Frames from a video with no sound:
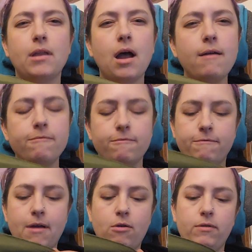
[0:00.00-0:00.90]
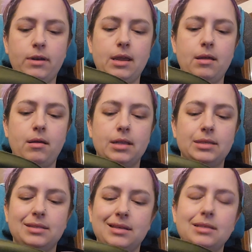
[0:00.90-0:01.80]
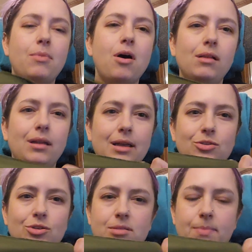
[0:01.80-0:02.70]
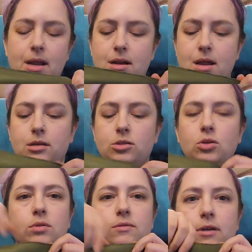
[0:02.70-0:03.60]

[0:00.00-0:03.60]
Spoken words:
not velvety, it's a polyester spandex, so it's